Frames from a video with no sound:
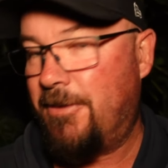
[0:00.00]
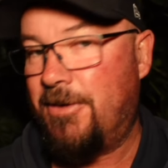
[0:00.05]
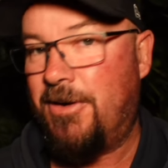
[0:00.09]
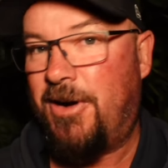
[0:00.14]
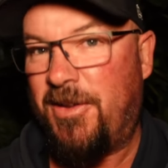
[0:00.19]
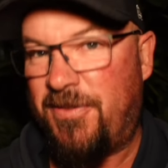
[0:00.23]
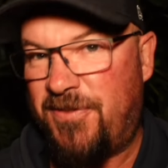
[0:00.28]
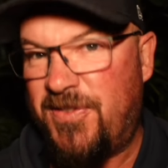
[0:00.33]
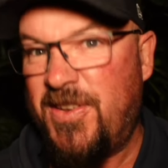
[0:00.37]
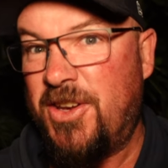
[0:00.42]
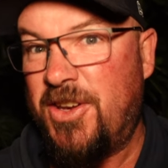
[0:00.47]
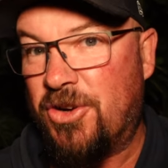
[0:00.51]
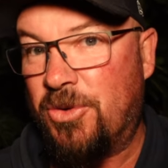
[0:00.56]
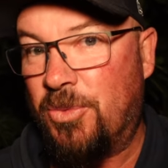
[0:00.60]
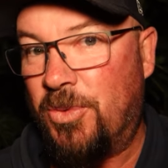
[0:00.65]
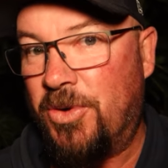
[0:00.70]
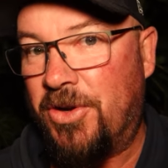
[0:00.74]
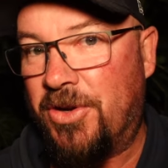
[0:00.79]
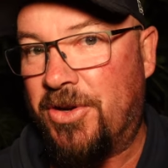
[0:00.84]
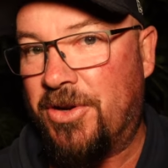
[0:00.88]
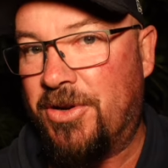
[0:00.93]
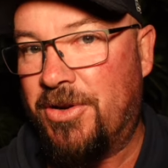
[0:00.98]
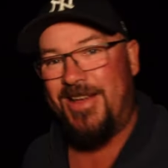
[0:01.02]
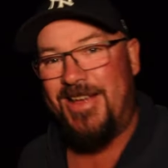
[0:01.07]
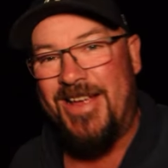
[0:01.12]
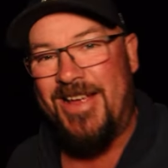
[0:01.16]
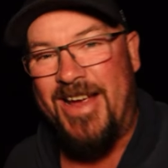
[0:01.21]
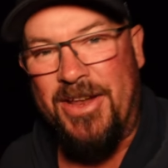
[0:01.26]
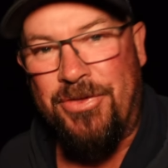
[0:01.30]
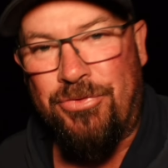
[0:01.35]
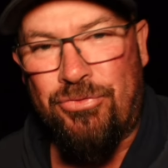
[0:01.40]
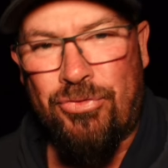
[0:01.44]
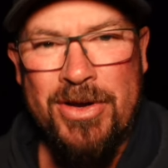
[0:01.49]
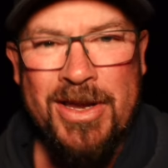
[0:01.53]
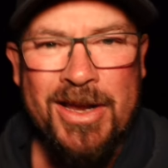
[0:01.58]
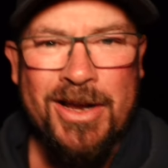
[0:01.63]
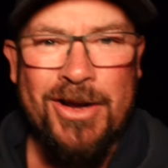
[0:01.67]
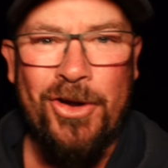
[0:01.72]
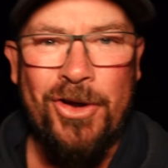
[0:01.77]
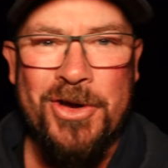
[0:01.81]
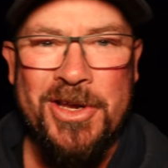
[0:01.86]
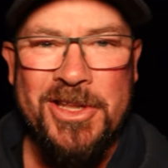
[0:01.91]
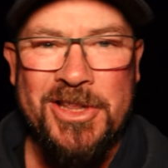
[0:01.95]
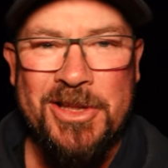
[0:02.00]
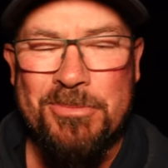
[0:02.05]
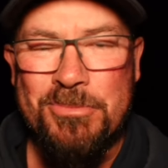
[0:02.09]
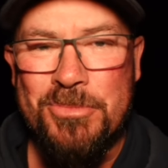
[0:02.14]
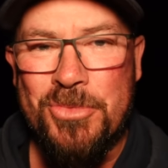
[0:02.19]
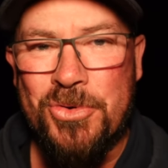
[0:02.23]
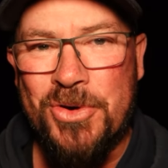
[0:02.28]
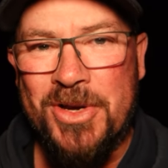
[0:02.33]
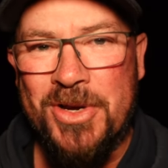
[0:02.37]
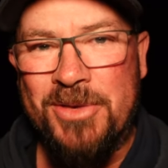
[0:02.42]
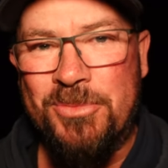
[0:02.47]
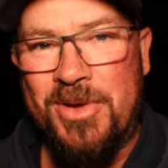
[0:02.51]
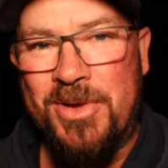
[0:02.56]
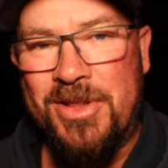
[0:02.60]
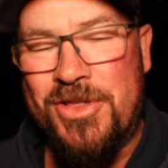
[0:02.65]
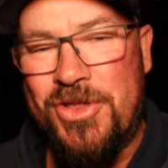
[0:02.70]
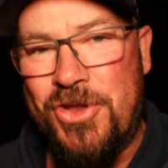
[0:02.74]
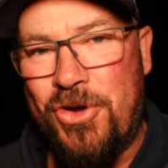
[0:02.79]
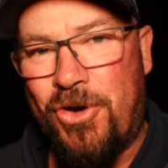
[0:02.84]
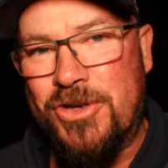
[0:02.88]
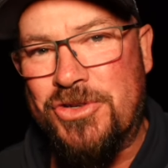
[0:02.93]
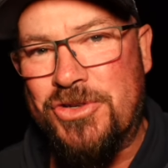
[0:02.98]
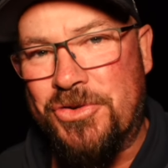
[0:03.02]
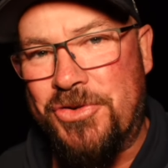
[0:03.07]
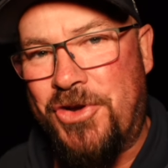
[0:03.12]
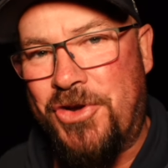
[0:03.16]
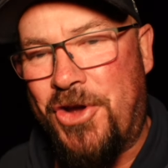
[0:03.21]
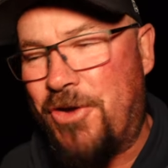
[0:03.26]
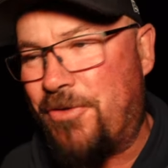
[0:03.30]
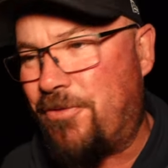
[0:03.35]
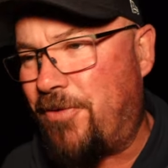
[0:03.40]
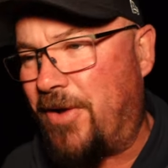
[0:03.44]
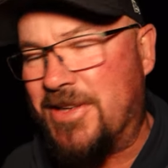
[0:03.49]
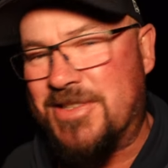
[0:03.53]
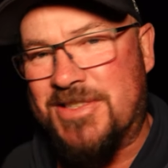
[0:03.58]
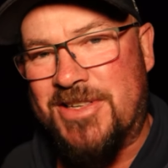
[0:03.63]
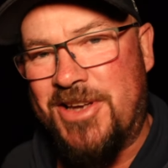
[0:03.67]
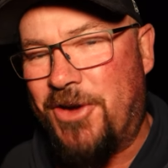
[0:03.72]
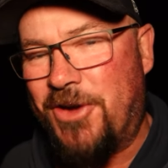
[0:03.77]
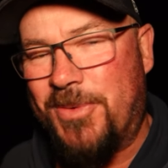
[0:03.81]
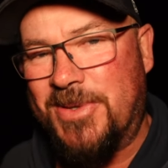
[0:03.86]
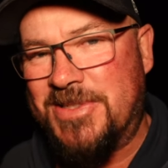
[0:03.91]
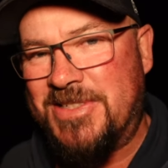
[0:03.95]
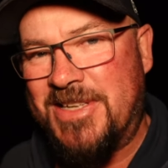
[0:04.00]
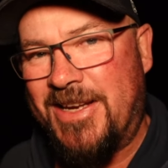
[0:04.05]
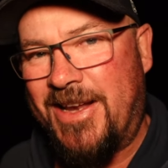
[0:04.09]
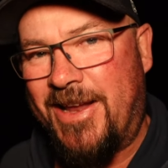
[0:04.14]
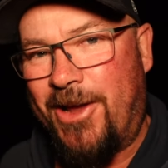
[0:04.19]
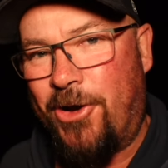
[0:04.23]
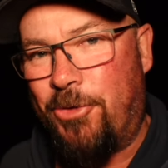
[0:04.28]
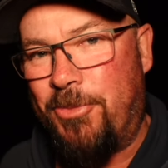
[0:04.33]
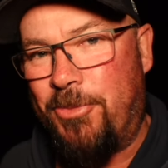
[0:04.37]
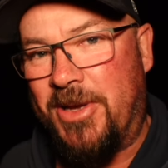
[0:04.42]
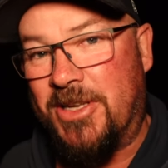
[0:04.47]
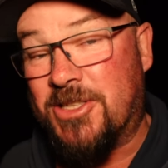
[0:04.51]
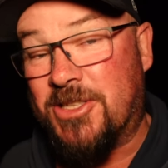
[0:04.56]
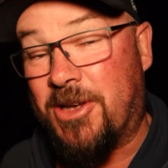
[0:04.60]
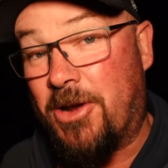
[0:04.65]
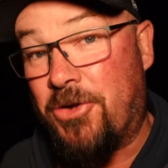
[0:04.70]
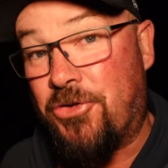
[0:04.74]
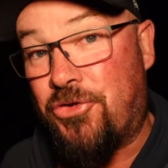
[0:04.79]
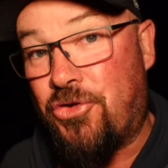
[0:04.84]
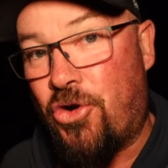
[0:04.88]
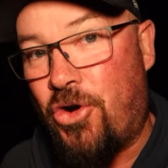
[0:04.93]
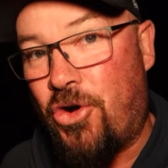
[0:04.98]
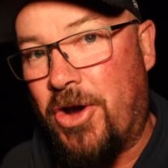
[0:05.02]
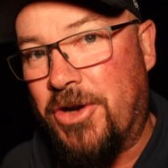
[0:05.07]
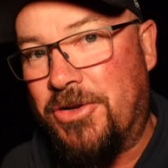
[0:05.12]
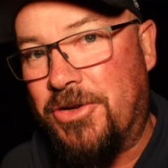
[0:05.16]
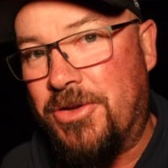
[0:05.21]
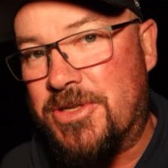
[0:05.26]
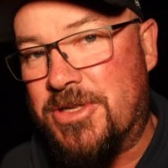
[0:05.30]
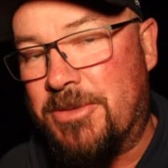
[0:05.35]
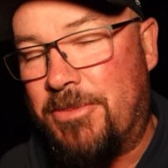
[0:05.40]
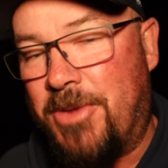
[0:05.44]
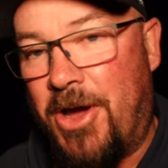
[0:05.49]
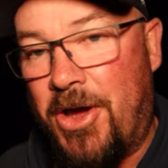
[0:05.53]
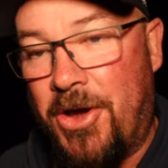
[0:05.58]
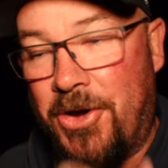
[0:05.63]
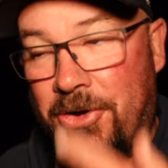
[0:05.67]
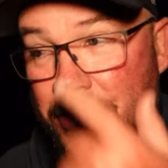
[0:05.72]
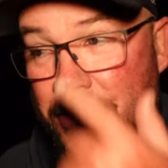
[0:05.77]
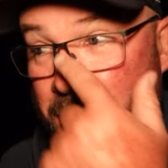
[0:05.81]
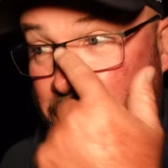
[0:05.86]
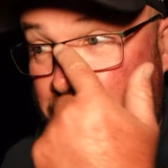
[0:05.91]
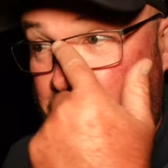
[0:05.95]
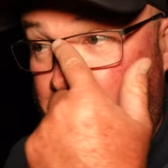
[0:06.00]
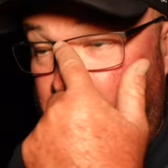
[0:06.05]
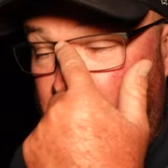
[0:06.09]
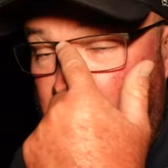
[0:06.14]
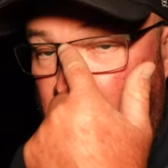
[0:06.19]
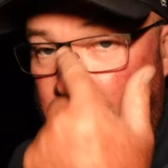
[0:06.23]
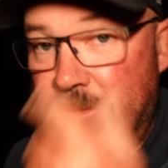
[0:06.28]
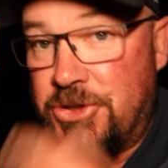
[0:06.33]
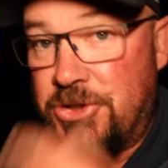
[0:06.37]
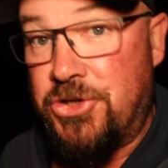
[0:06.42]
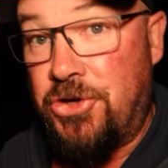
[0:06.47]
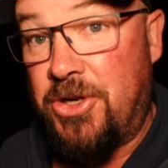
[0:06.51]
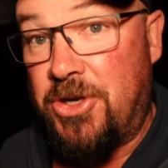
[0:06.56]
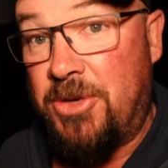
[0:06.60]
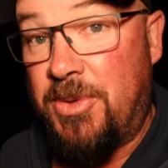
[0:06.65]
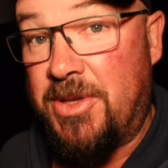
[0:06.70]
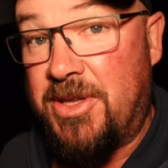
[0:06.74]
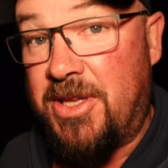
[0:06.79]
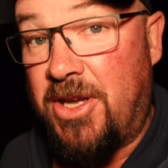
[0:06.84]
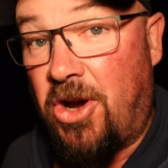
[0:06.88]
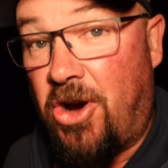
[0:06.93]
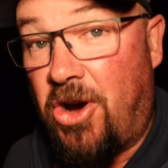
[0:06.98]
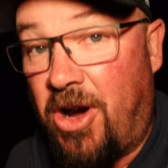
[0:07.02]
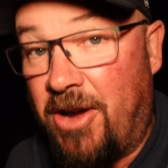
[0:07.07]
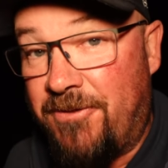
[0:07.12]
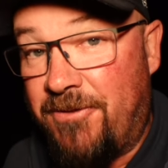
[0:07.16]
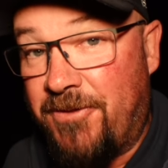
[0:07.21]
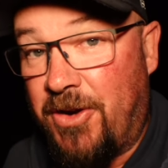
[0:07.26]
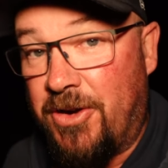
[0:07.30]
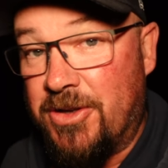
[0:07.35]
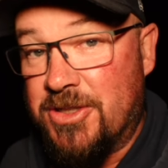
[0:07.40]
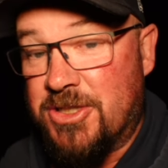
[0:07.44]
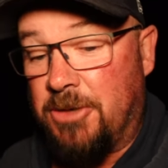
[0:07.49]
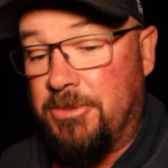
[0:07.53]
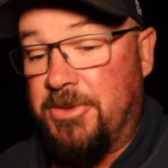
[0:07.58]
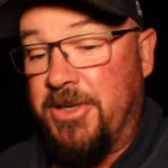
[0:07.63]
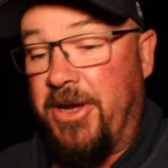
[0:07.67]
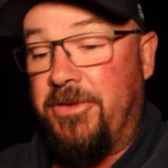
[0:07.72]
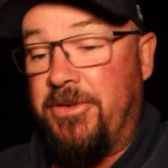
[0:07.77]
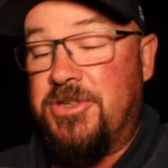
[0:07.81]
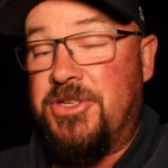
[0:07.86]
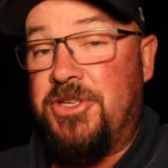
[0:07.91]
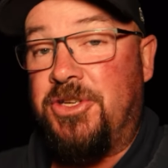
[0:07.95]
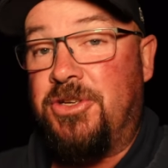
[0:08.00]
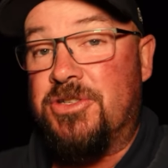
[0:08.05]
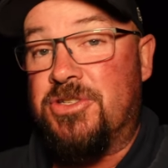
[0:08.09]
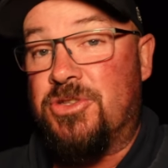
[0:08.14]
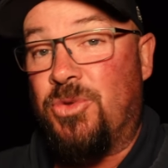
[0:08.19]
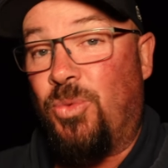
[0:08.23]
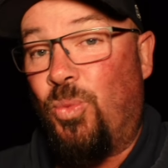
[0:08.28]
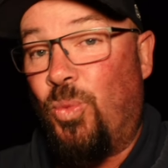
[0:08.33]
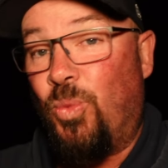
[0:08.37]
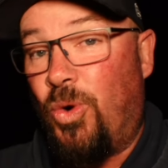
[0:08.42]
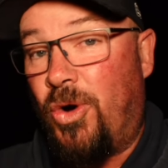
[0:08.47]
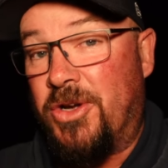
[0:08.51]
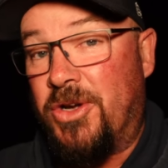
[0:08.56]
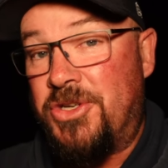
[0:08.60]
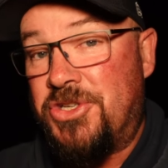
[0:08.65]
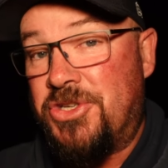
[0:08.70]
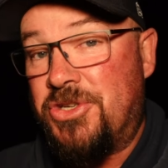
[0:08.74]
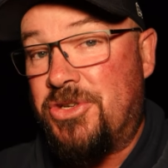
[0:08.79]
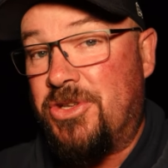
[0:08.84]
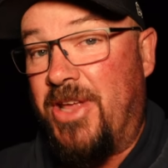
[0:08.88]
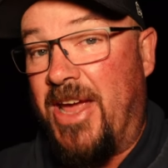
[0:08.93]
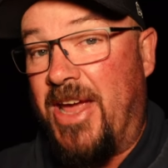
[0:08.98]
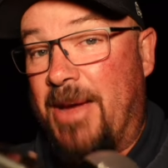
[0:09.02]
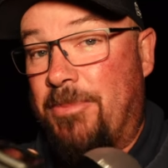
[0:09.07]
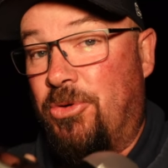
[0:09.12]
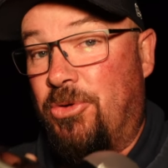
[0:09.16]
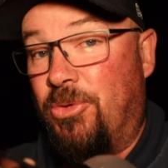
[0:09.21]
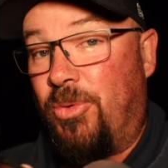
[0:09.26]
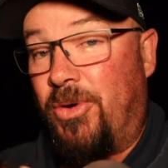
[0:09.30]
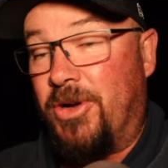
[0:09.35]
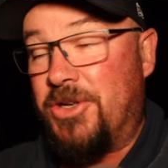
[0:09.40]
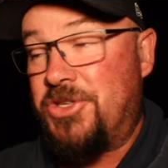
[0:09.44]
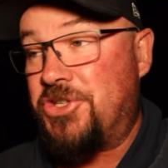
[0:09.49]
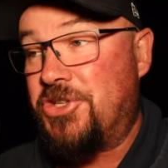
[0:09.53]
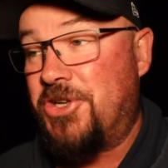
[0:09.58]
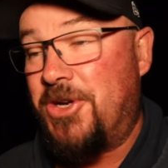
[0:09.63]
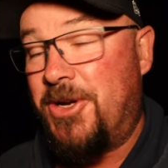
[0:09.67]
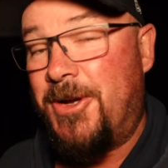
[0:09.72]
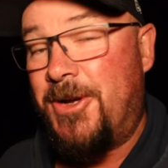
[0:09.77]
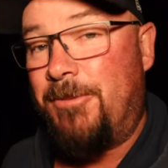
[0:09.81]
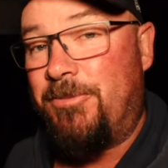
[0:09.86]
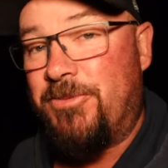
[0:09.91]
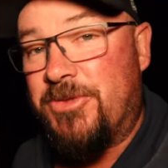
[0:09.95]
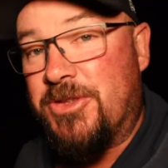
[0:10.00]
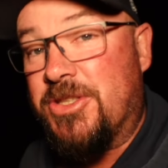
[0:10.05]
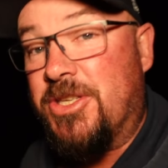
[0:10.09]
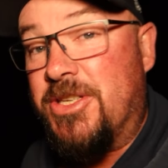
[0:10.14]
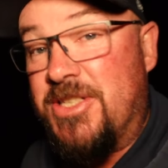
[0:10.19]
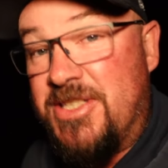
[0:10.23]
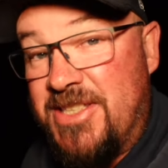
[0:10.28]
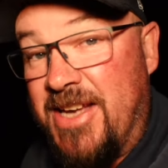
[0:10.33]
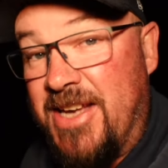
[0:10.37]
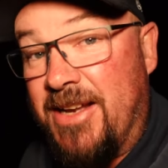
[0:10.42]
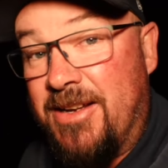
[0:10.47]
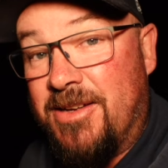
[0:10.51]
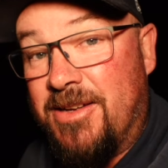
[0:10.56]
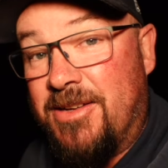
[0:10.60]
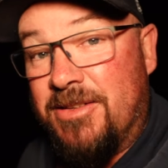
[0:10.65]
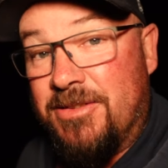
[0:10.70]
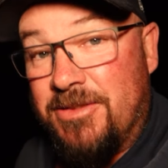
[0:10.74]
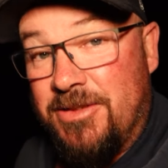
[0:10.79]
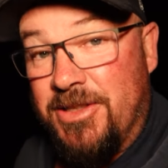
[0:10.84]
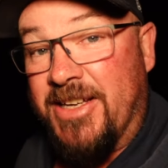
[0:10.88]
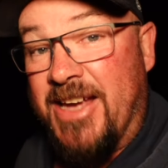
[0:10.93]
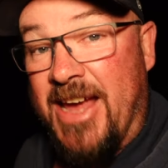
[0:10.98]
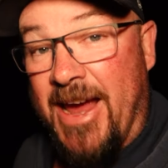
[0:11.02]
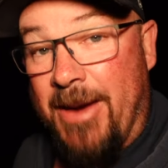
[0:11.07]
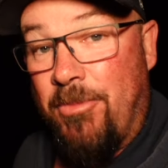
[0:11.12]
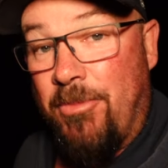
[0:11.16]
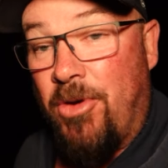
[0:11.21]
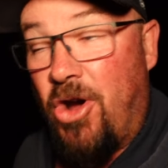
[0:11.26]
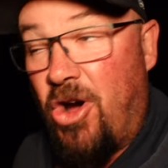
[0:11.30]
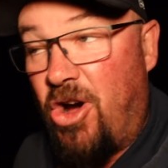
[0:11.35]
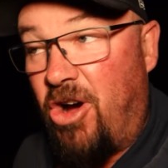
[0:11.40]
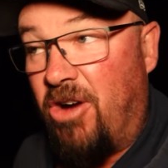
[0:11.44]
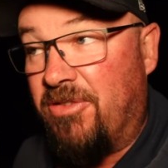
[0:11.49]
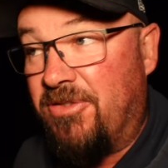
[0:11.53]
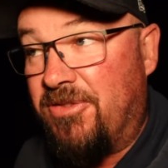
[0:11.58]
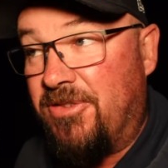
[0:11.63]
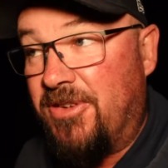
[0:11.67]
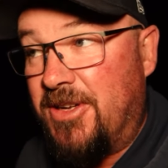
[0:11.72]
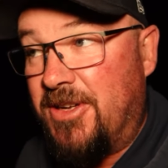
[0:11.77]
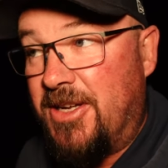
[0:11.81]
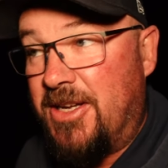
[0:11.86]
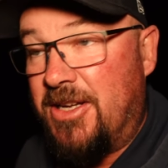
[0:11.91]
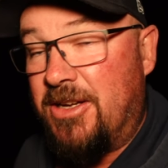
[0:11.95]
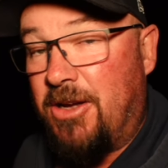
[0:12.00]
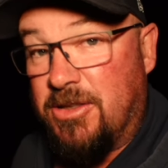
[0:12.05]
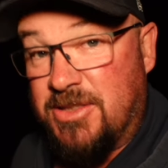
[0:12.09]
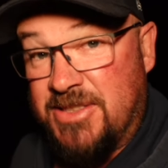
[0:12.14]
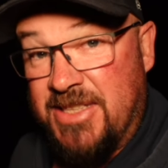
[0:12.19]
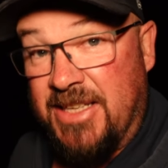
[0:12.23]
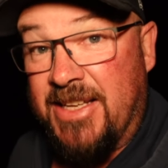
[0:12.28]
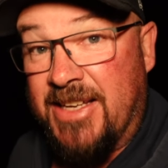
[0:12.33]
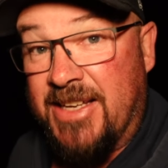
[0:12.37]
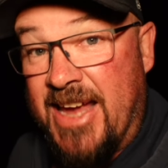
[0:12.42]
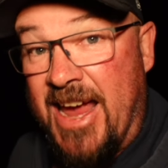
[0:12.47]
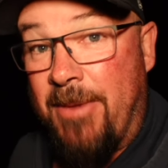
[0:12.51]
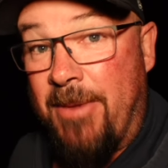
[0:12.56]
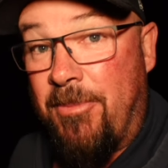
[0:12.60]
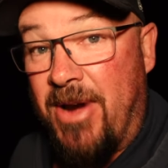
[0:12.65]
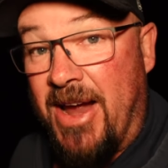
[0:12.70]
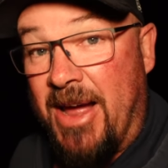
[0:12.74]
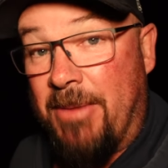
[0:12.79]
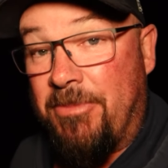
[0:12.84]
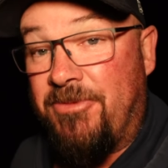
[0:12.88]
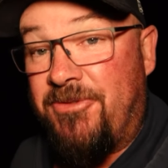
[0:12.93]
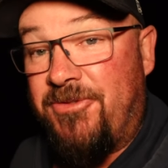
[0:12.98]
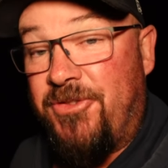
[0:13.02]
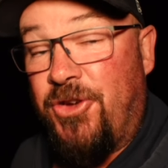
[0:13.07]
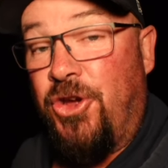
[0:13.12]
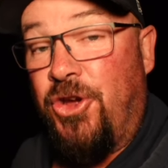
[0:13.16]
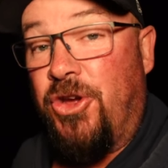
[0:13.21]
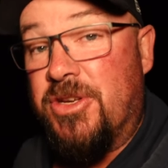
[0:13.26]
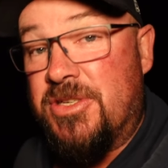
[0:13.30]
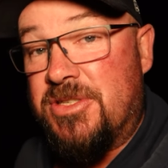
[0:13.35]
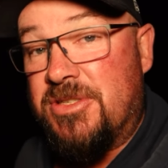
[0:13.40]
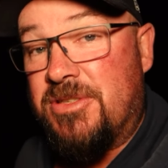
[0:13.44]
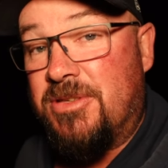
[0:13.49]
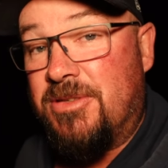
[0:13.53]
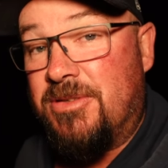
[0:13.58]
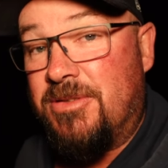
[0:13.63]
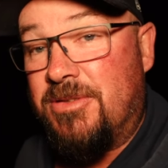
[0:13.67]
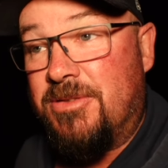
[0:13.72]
I think it'll work. At 3 o'clock in the morning with Nigel, no friends, no one's here to help me, so I'm gonna try and do this on my own. I'm shooting with the iPhone, so I'm going to use the watch, the Apple Watch, to set the camera off. I'll set the camera up first